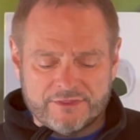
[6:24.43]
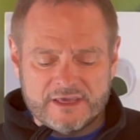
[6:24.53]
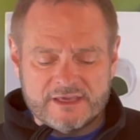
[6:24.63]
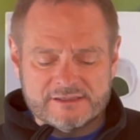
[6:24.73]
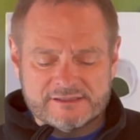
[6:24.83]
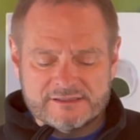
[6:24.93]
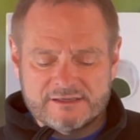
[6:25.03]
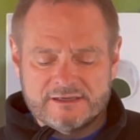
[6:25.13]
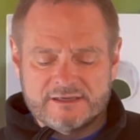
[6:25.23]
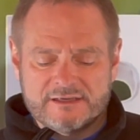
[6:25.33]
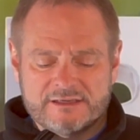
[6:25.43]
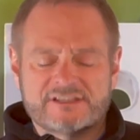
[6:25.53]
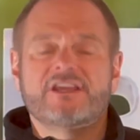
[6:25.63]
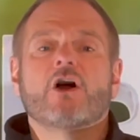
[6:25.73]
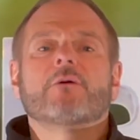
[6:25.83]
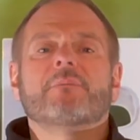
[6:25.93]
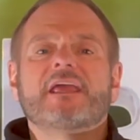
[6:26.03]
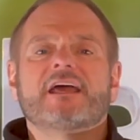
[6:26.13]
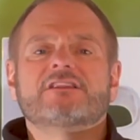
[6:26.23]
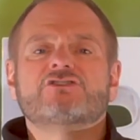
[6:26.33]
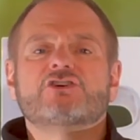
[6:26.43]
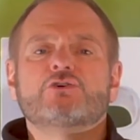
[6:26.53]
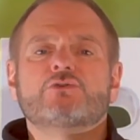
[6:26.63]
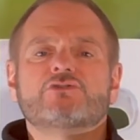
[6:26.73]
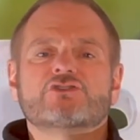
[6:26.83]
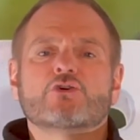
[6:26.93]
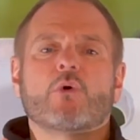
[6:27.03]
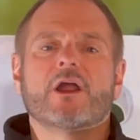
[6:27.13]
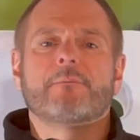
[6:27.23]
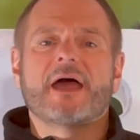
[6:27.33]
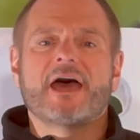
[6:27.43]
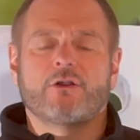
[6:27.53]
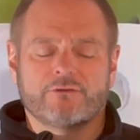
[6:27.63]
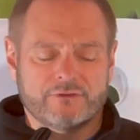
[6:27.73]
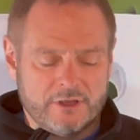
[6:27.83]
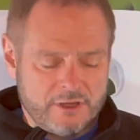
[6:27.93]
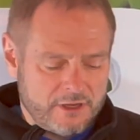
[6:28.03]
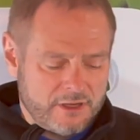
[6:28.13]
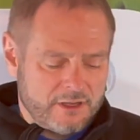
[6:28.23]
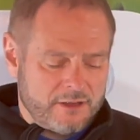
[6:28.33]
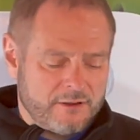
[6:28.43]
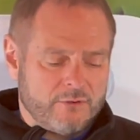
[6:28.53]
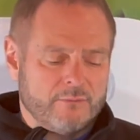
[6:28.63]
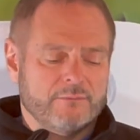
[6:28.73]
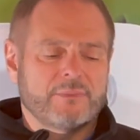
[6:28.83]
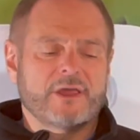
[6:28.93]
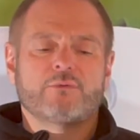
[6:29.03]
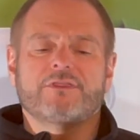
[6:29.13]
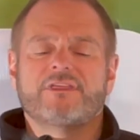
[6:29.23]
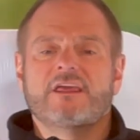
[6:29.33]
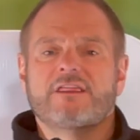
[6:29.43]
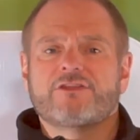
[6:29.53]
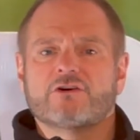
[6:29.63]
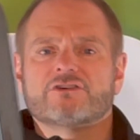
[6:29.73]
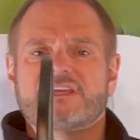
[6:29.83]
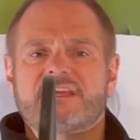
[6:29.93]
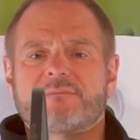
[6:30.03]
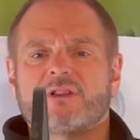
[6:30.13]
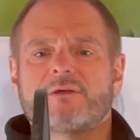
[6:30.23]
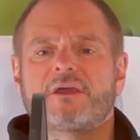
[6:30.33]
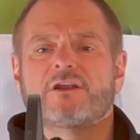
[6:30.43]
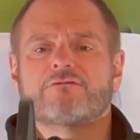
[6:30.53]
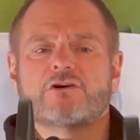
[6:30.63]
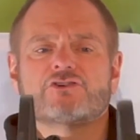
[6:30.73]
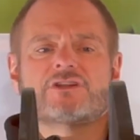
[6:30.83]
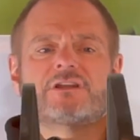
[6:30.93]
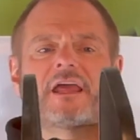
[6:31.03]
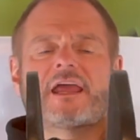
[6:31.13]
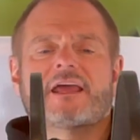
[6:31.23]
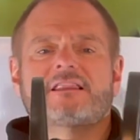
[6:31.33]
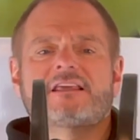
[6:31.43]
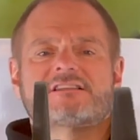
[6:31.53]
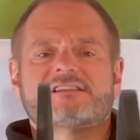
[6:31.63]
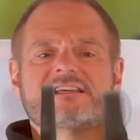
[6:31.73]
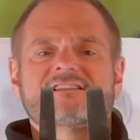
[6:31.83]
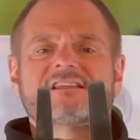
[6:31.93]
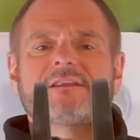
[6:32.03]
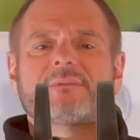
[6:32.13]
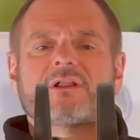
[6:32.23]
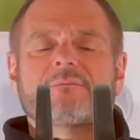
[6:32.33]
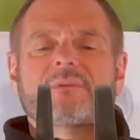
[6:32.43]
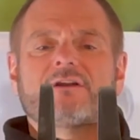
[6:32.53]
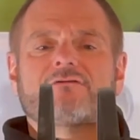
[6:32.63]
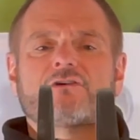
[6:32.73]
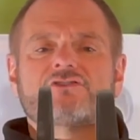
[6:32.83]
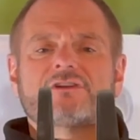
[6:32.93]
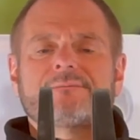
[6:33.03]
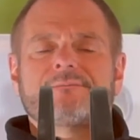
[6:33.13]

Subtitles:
these crbn2 square paddles. Played with the 13 millimeter version and the 16 millimeter version.